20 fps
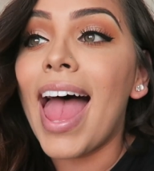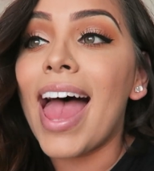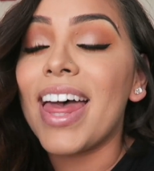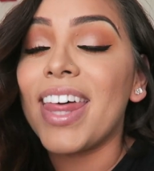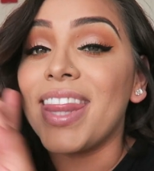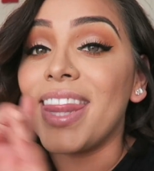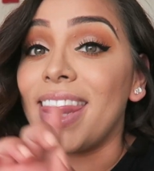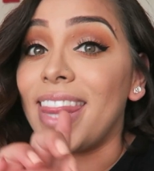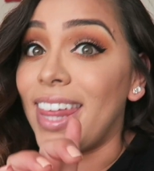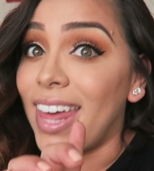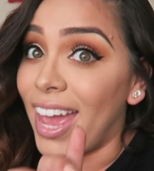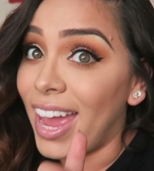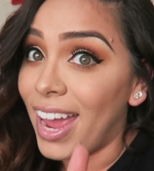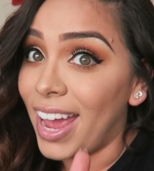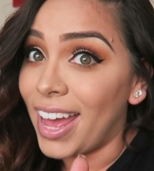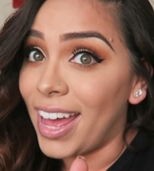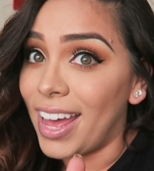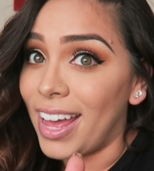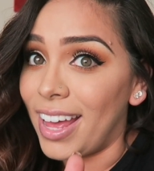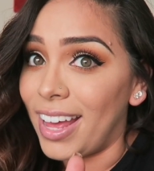And
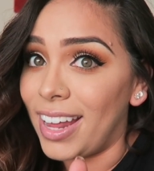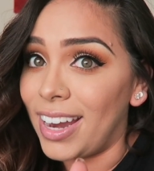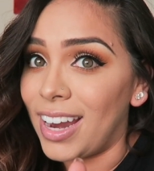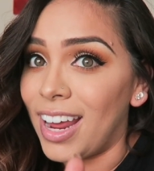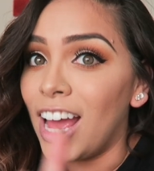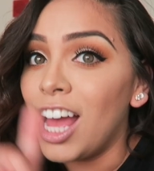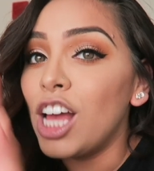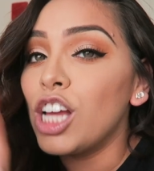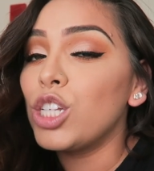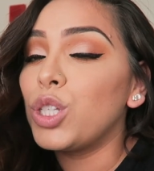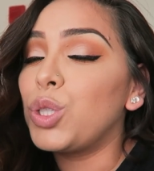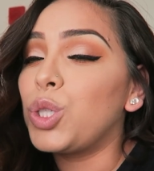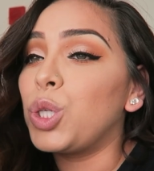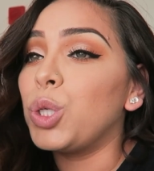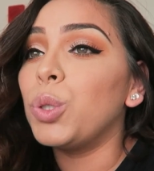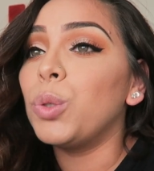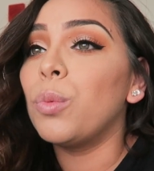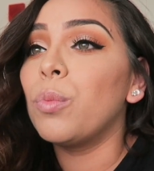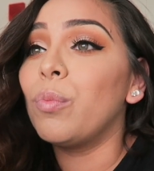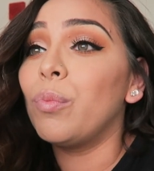then
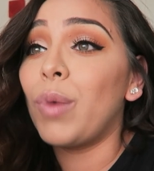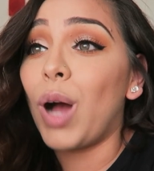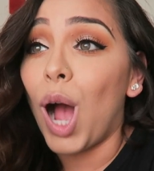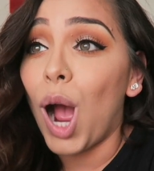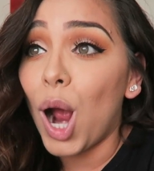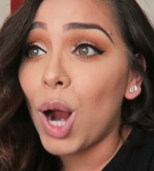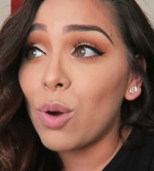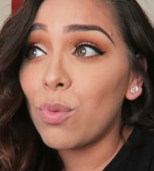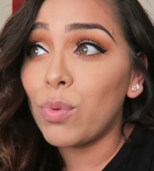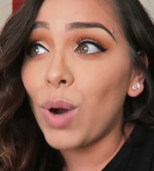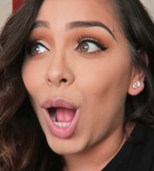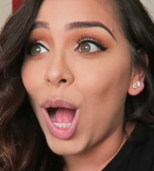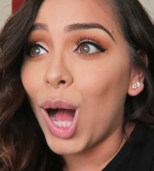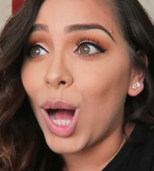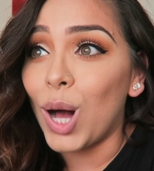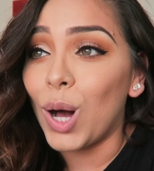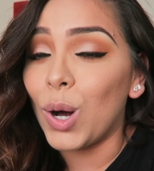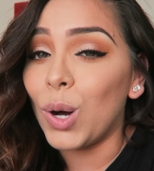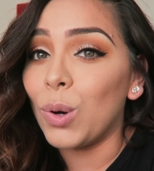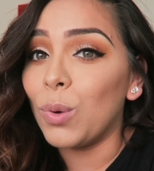
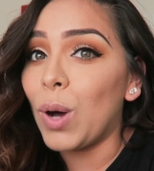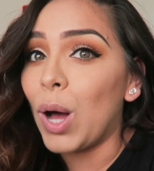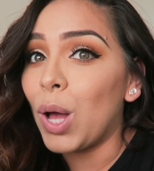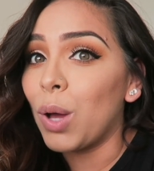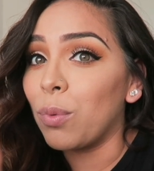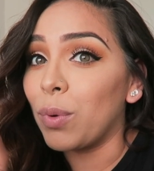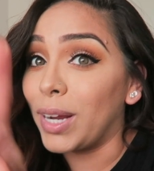tomorrow,